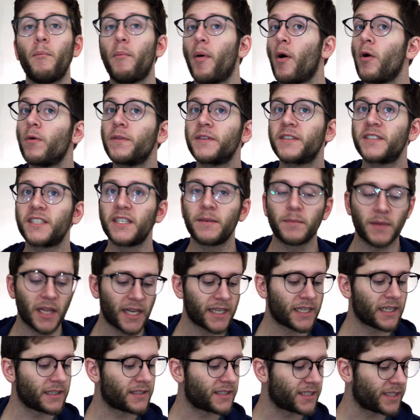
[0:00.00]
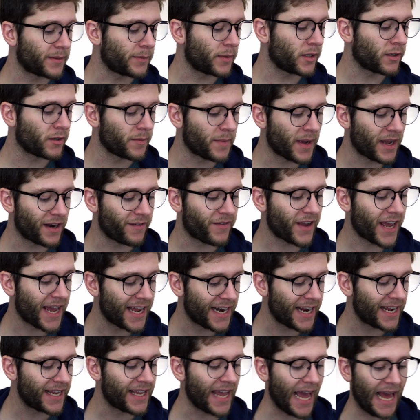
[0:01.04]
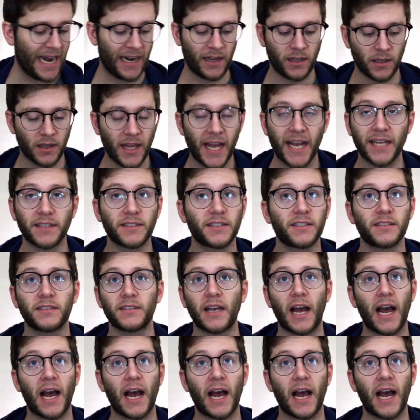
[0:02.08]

Both seem like a similar amount of headache at a glance.